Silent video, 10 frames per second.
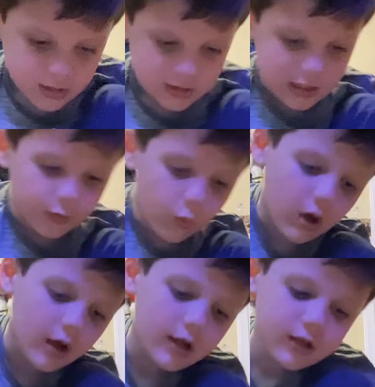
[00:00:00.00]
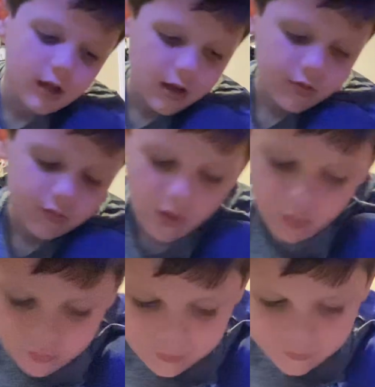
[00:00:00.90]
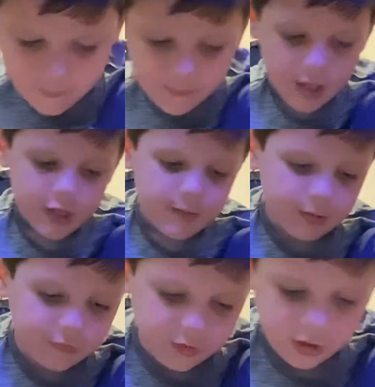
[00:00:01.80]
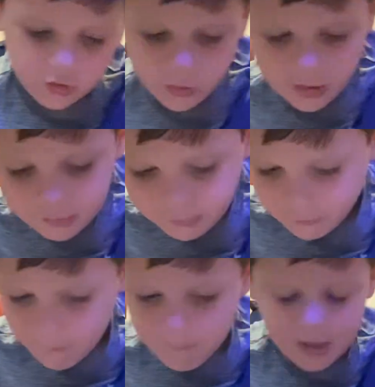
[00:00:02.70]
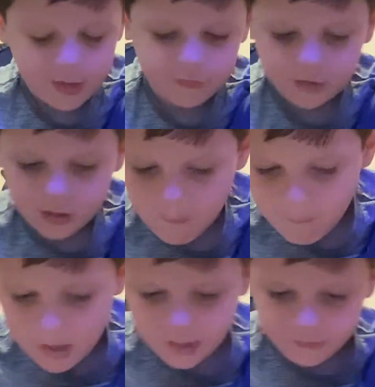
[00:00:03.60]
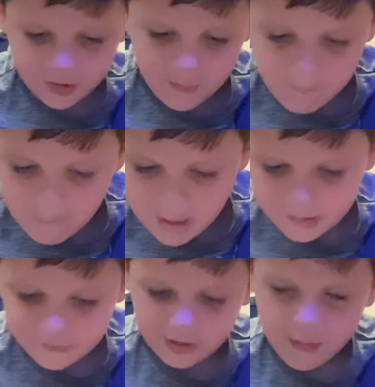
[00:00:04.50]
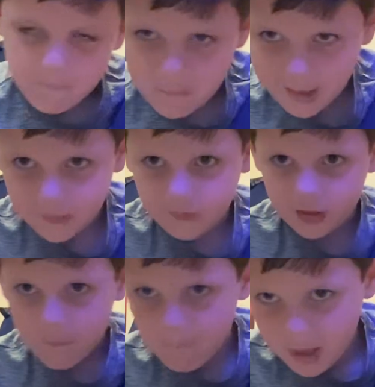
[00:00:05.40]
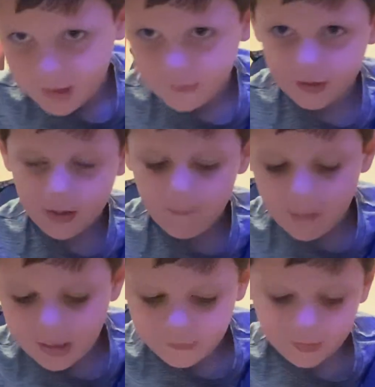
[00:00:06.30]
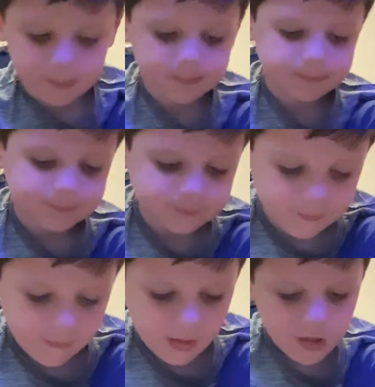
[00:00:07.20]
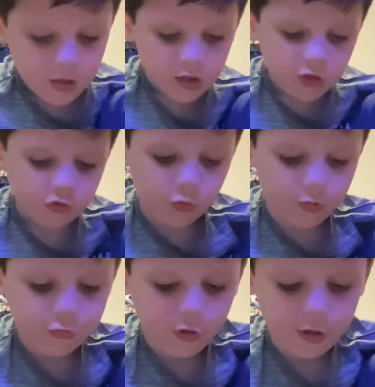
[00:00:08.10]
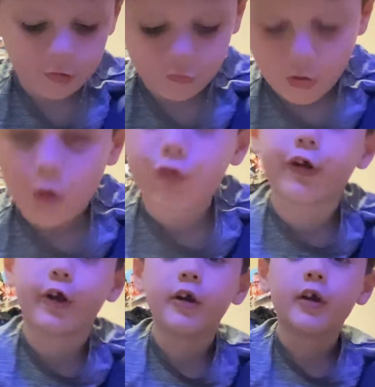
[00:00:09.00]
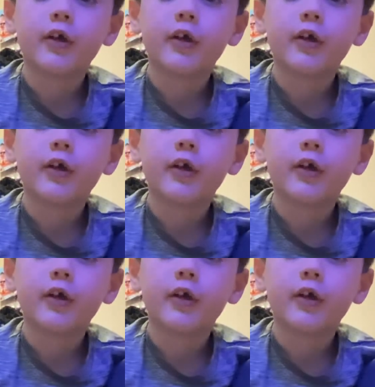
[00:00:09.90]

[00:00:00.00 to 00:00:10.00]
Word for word: like, what? I don't know. Big City Greens is amazing, amazing, amazing, amazing, amazing, amazing. So we're starting shows here.